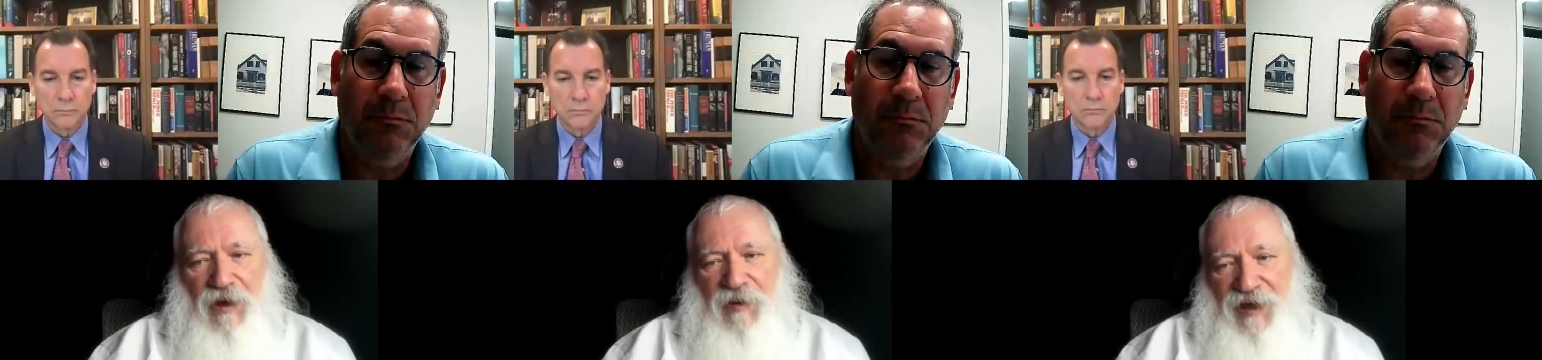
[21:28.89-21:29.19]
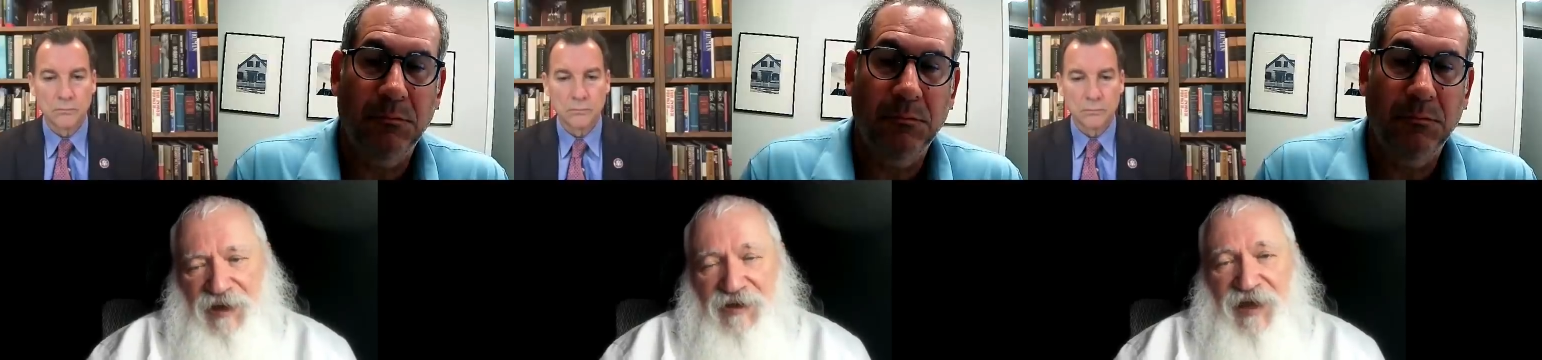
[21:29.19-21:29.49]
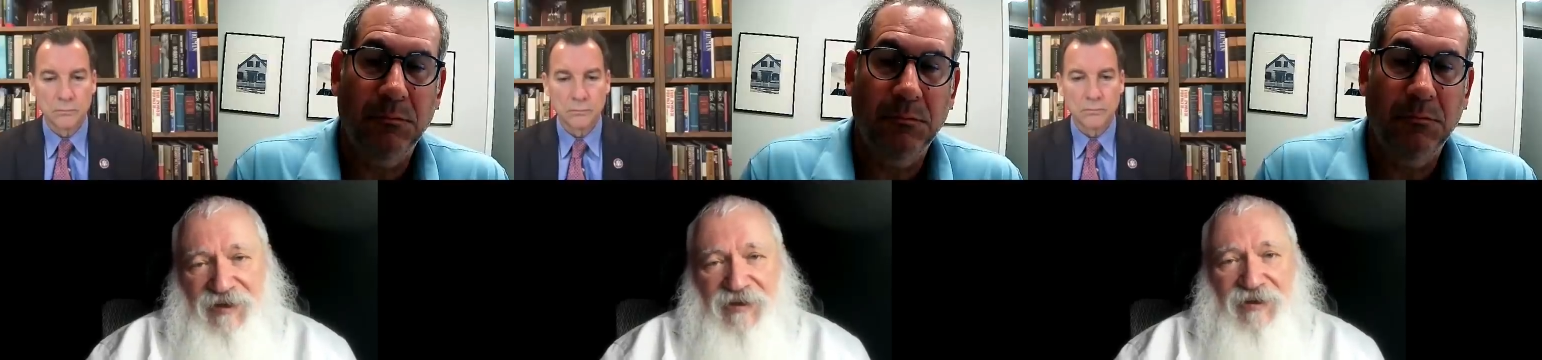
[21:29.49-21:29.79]
Speaker 1: I mean, that's
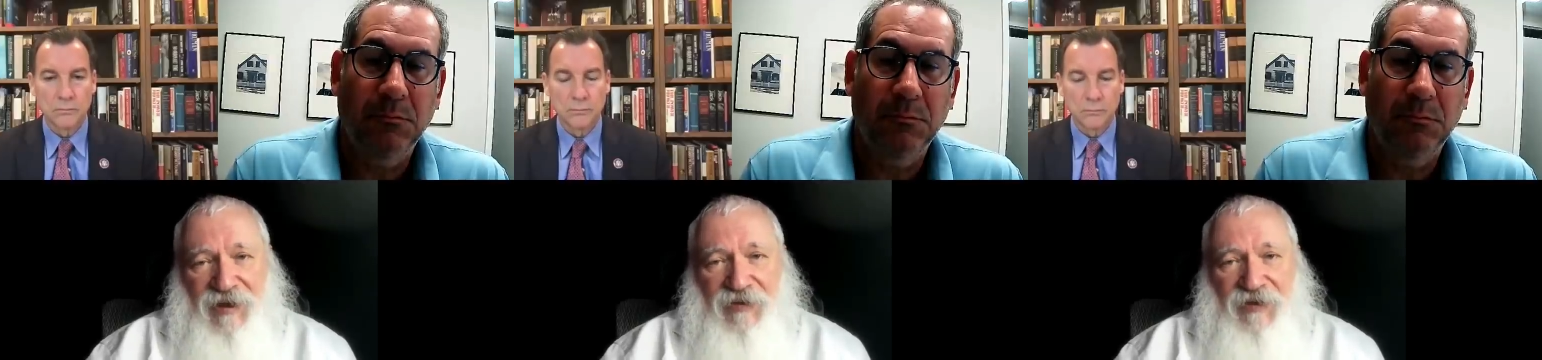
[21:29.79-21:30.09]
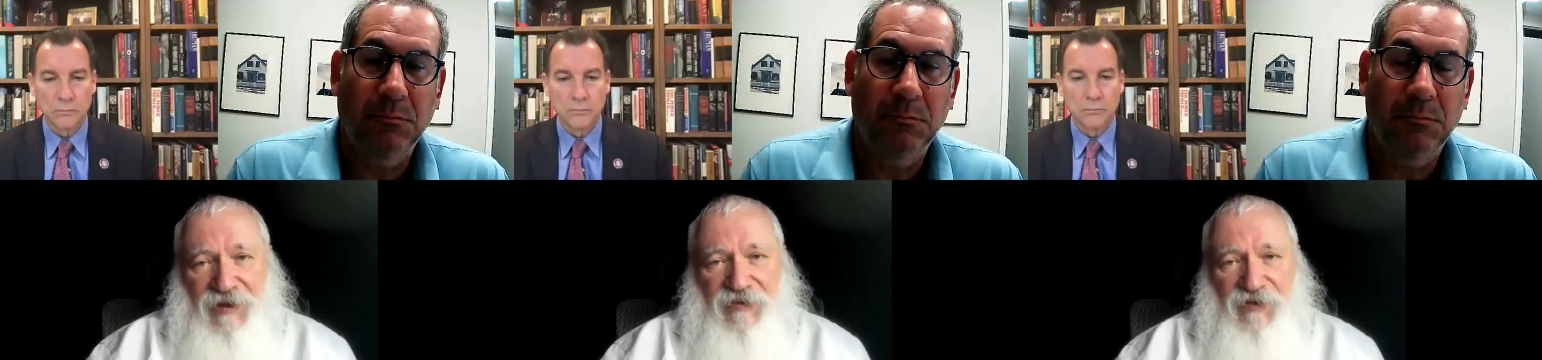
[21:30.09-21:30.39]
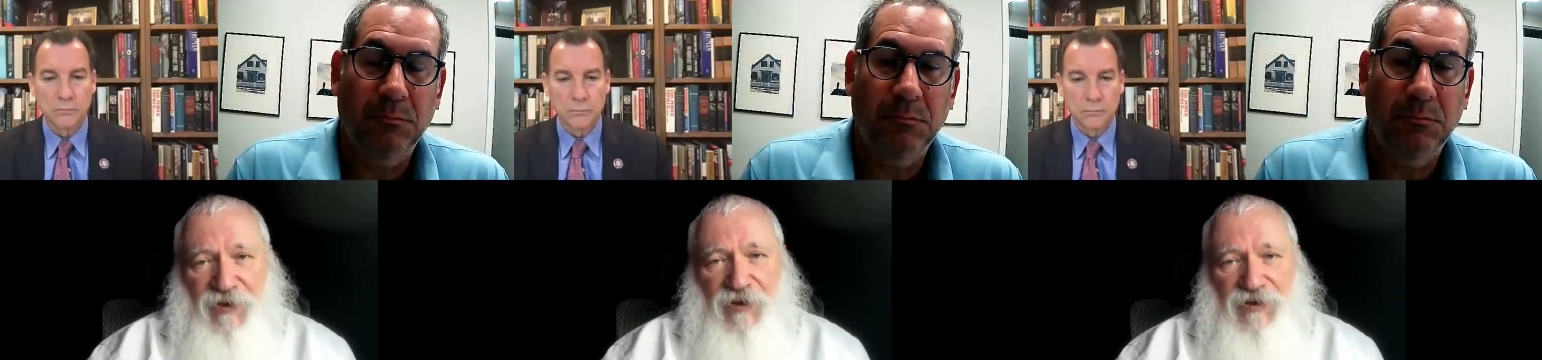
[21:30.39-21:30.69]
necessary, of
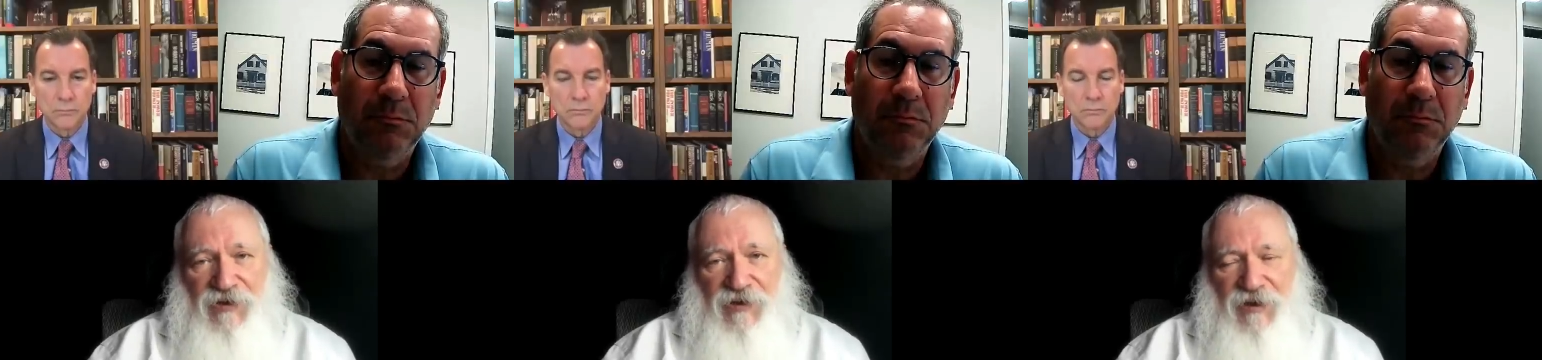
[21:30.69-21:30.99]
course,